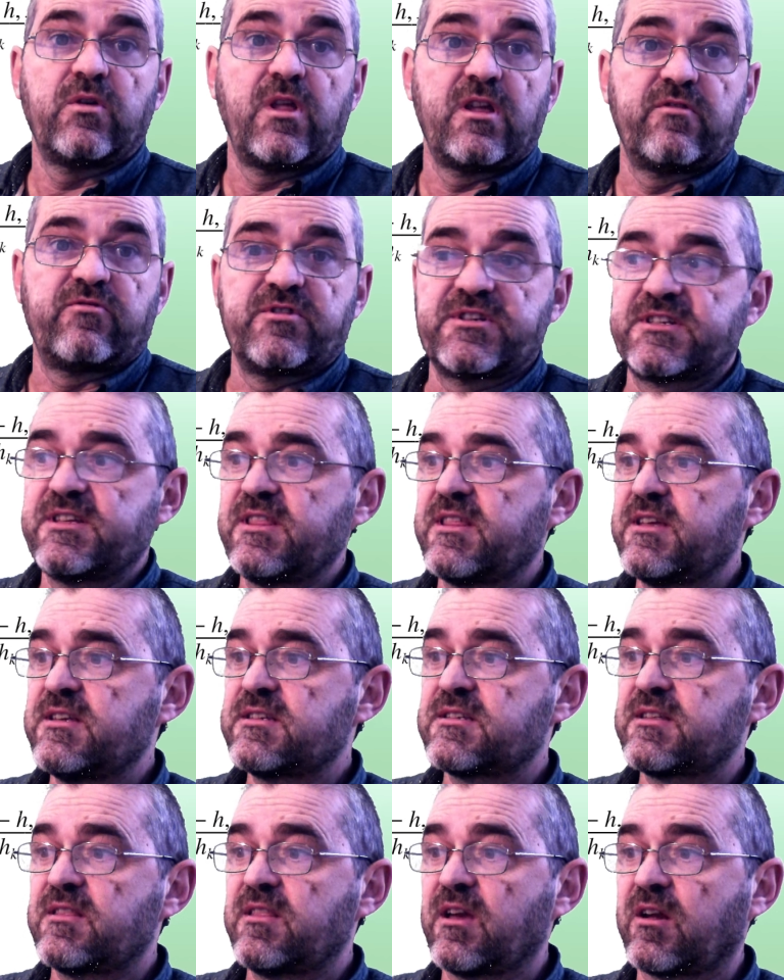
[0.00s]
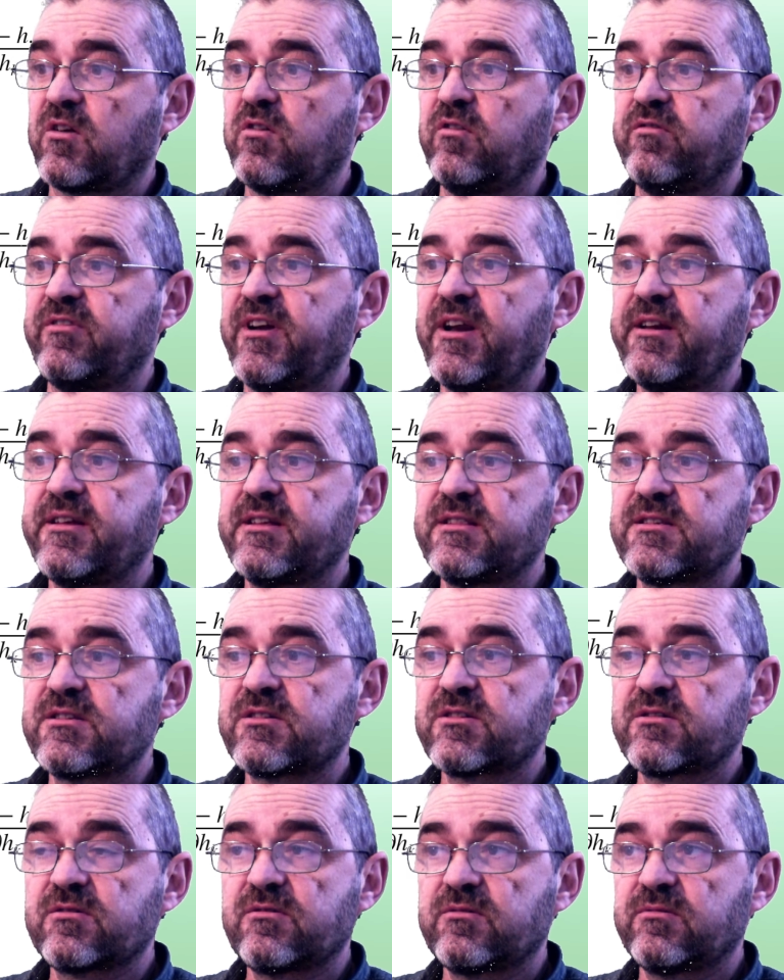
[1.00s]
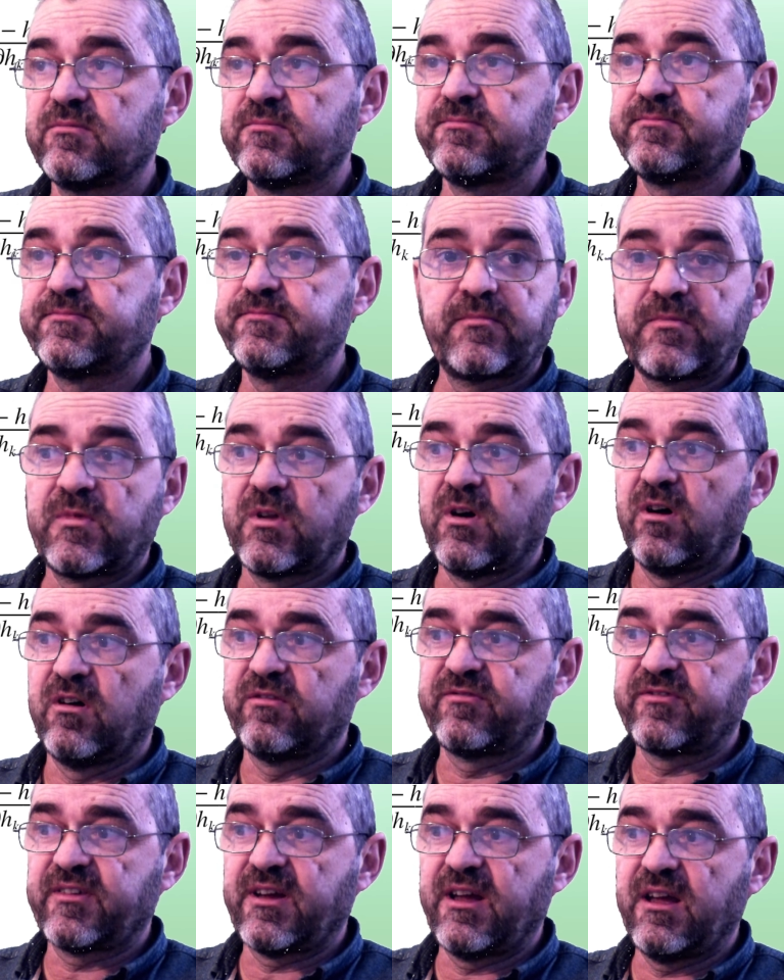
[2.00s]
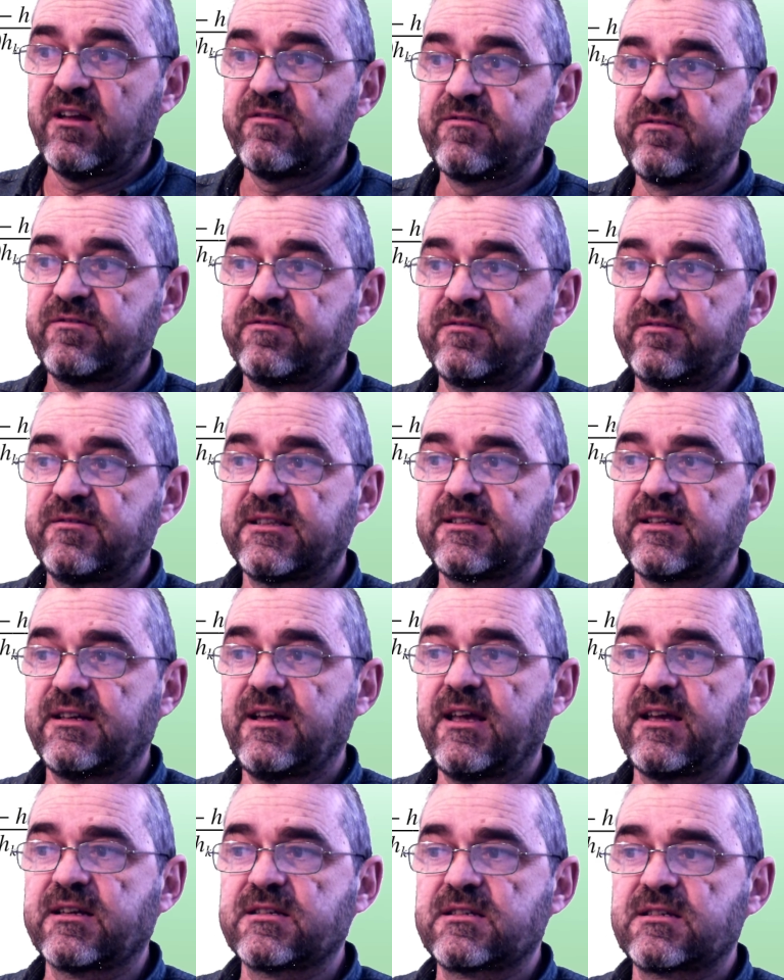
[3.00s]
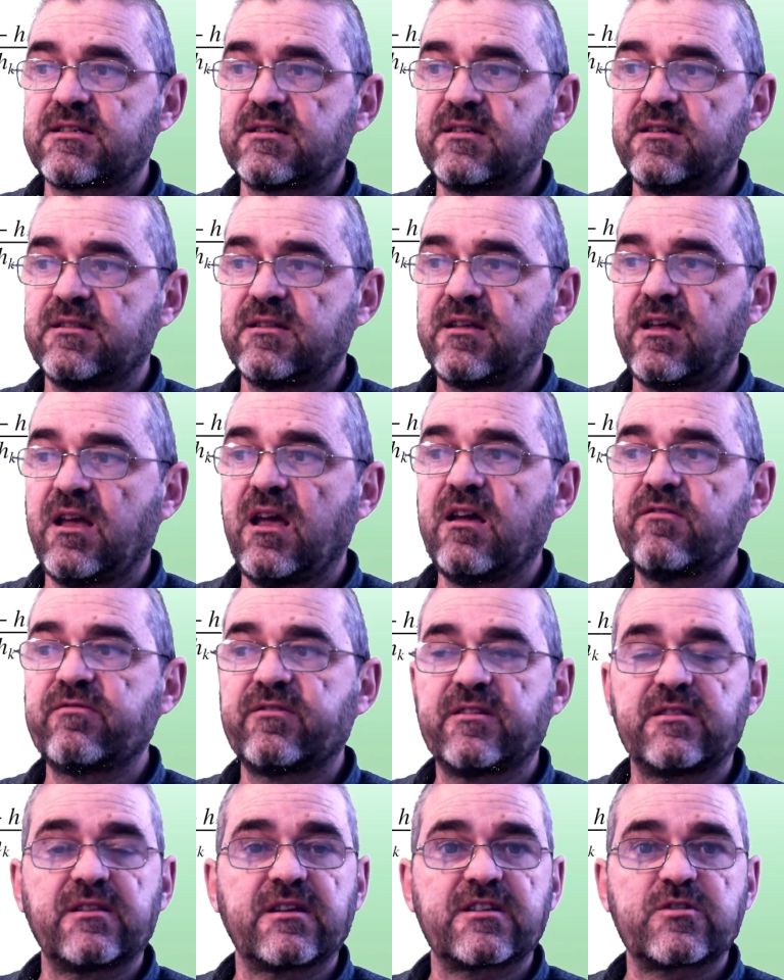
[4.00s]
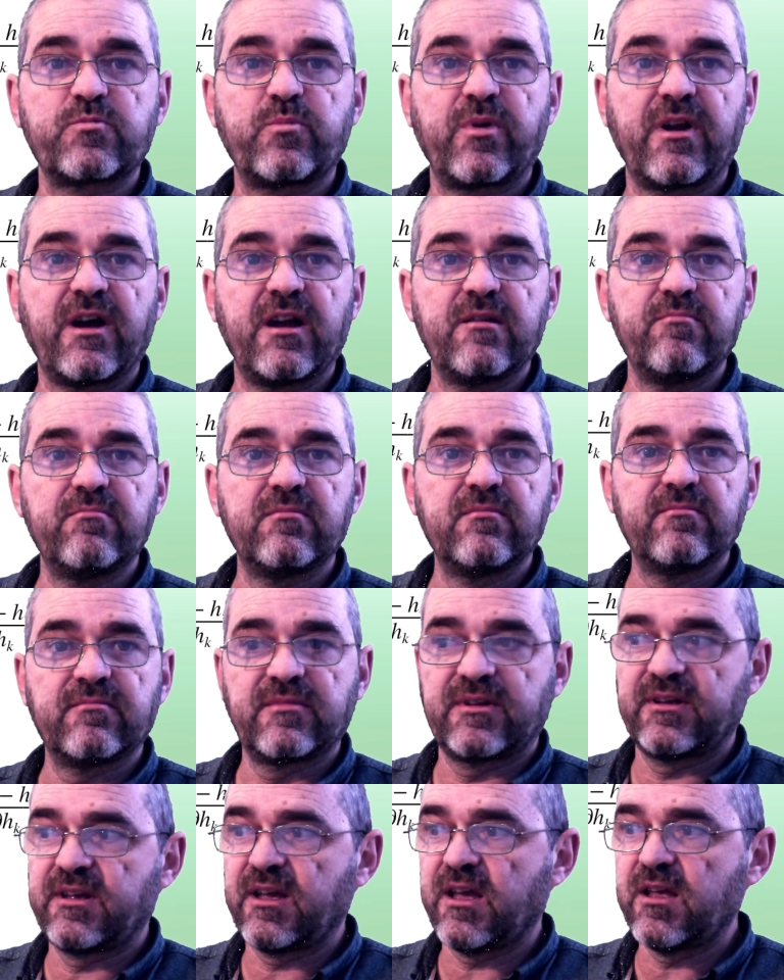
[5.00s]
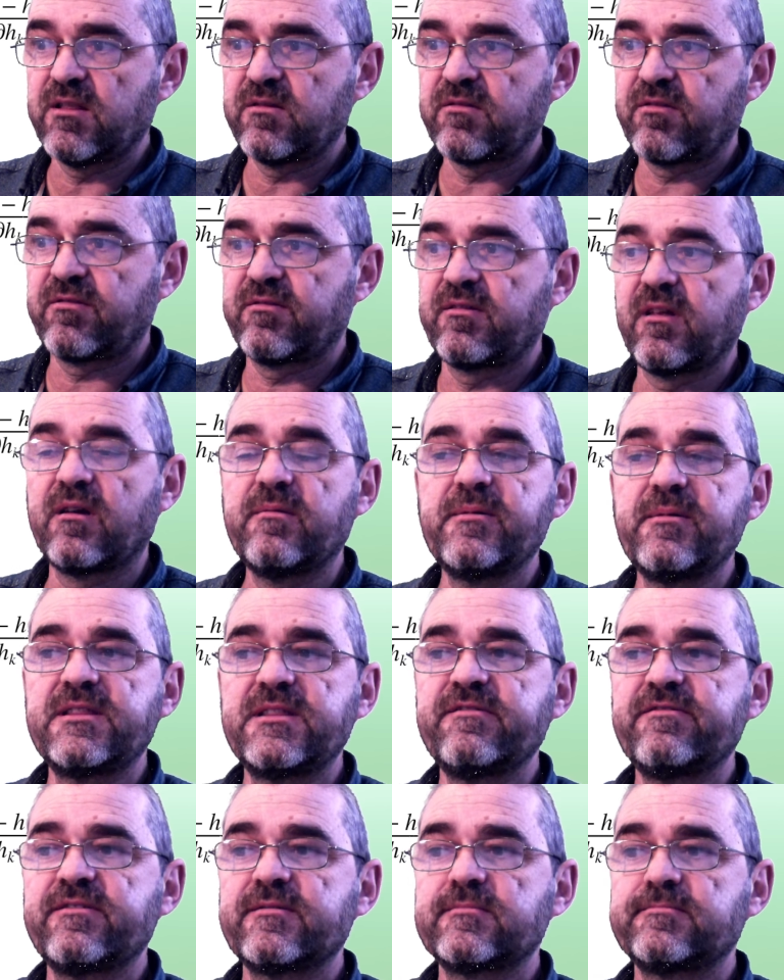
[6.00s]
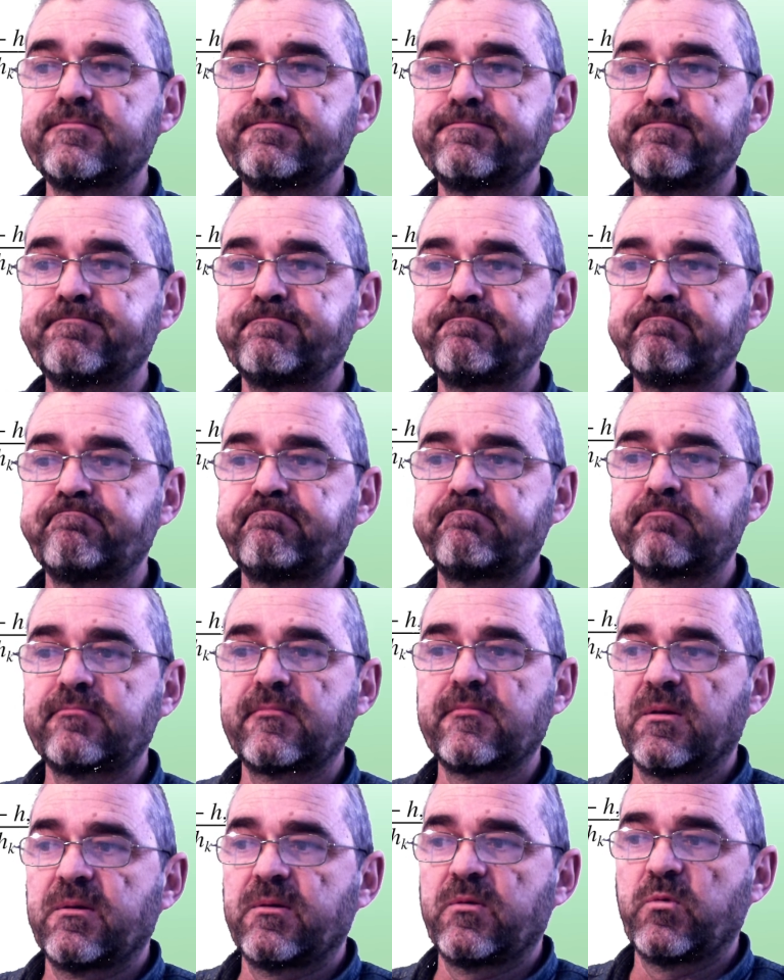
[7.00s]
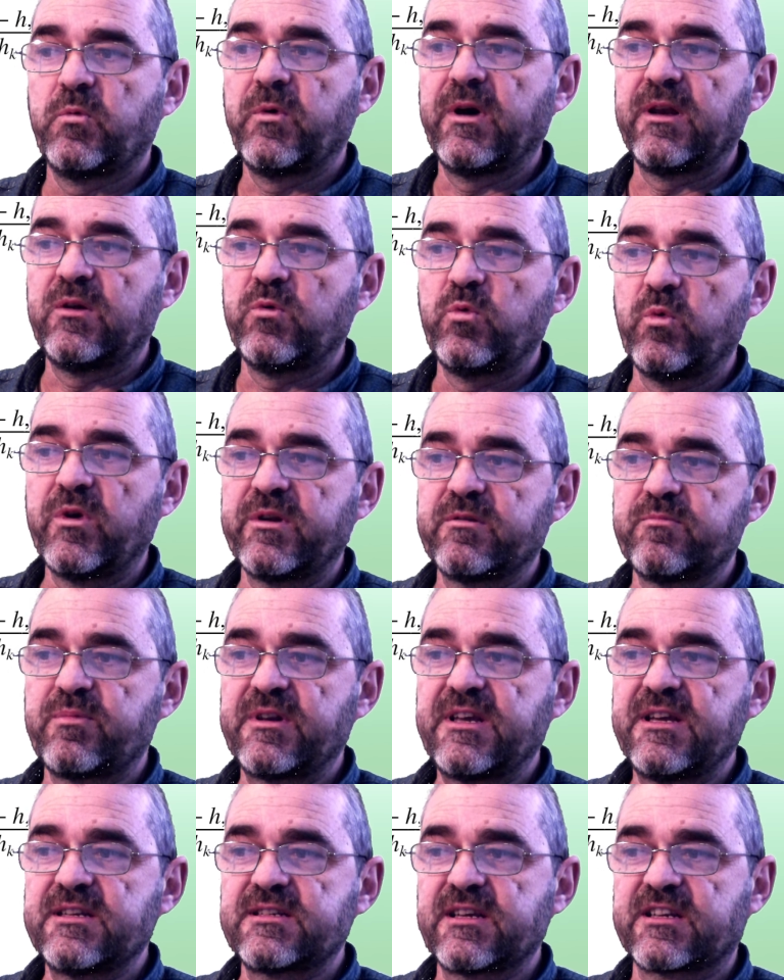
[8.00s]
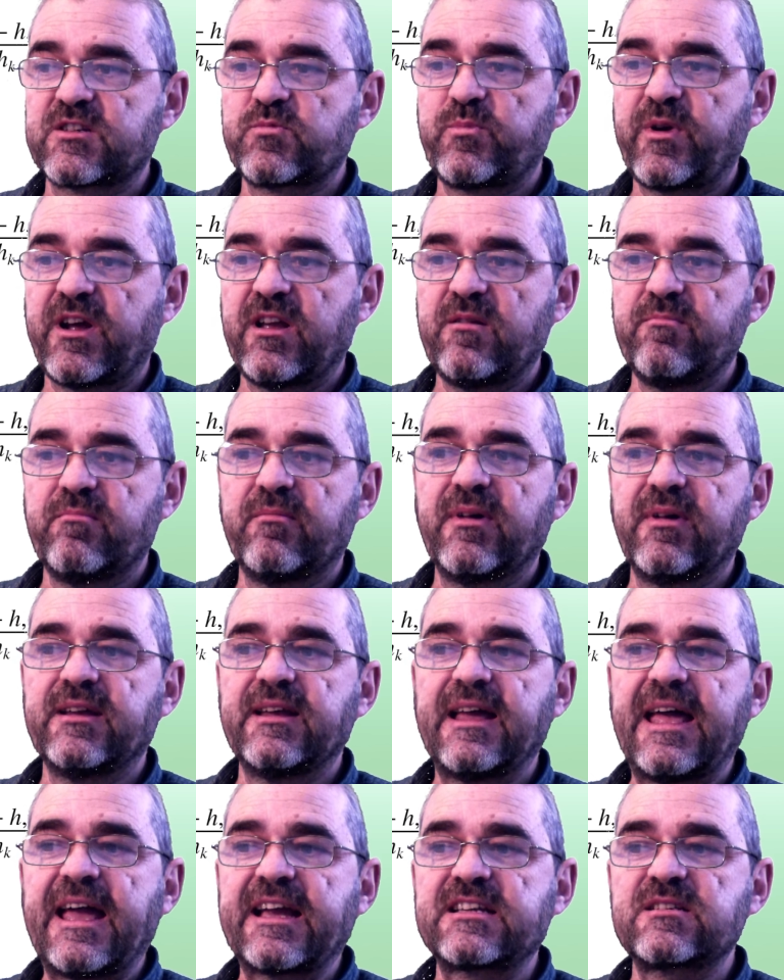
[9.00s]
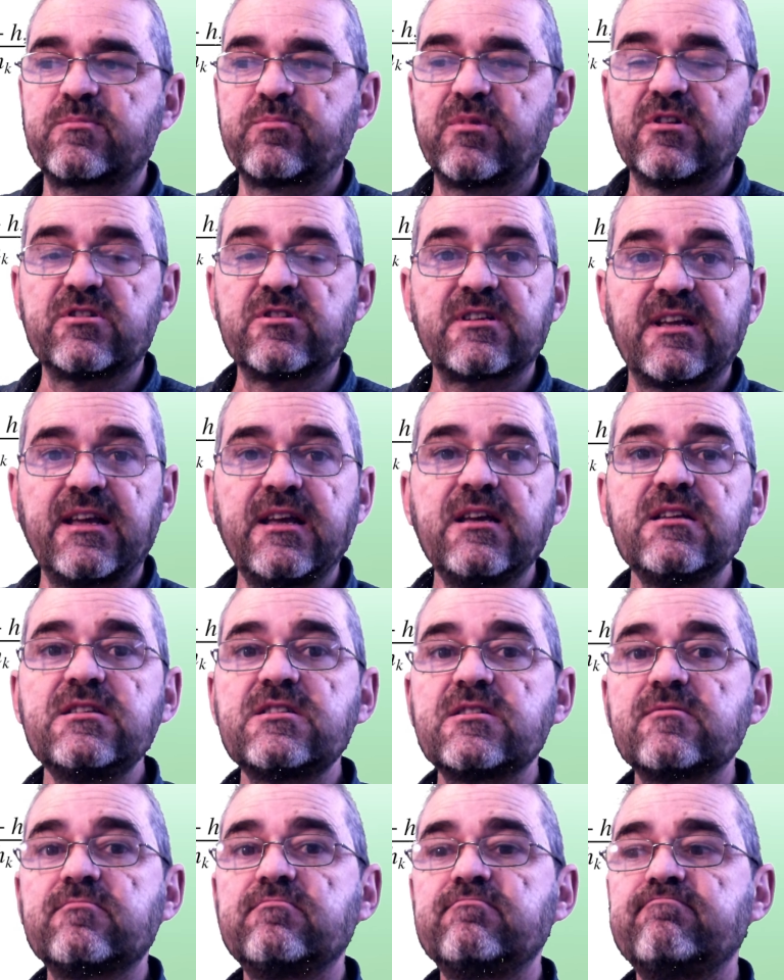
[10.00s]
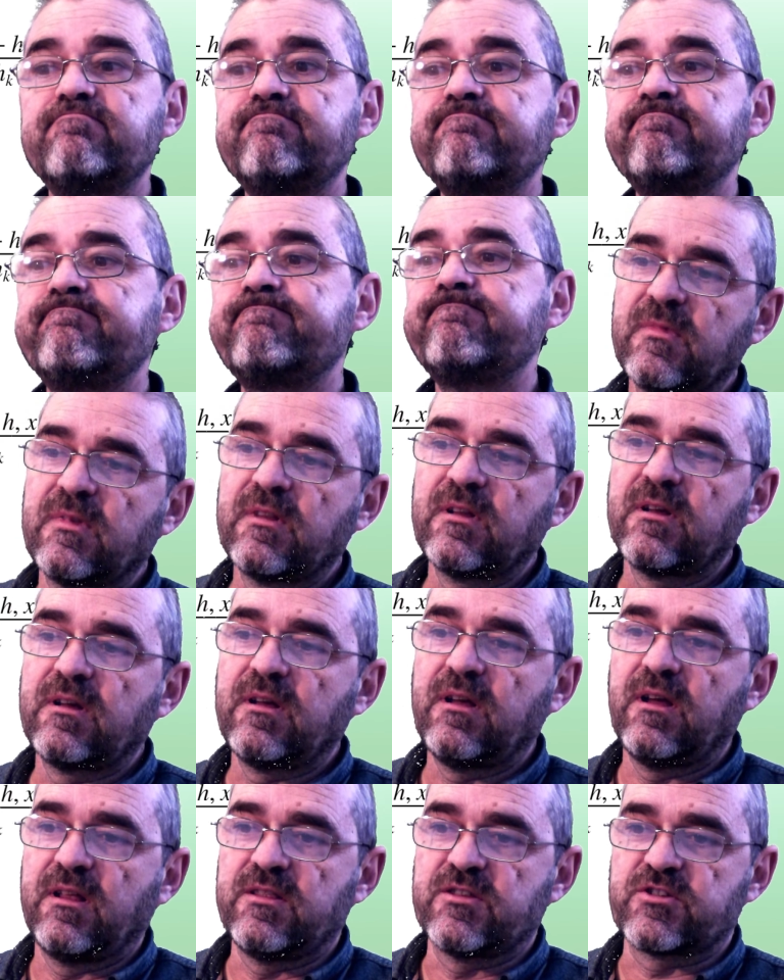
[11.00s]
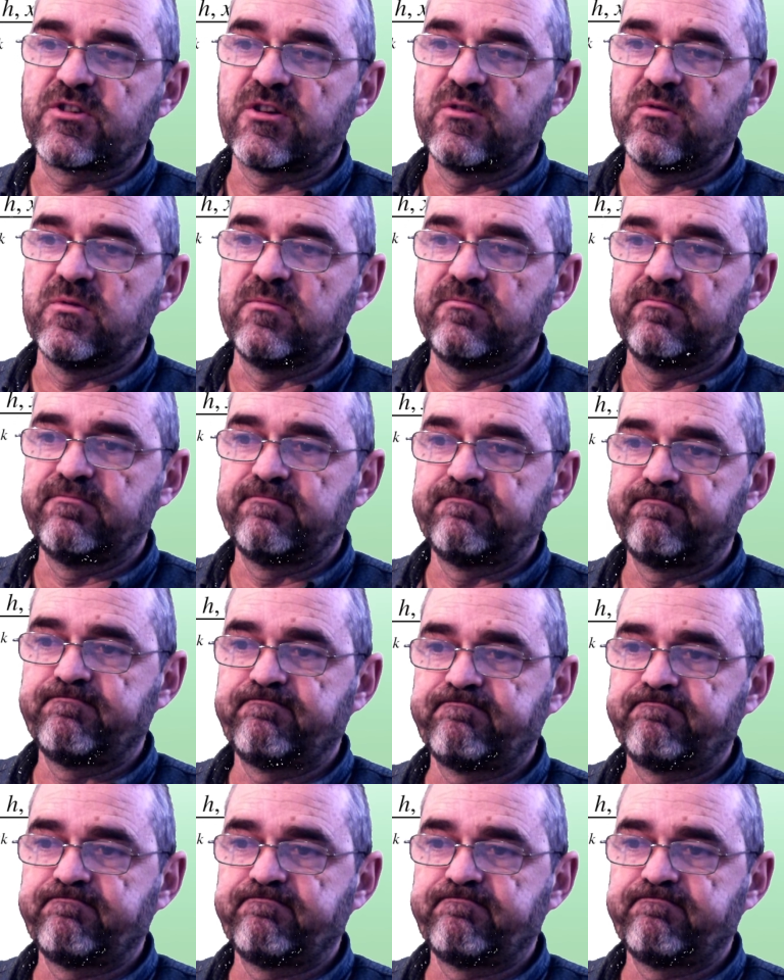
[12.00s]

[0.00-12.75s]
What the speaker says: If we see this, the covariance of f at x and f at x prime kth derivative, well, we replace x prime by x plus h, and so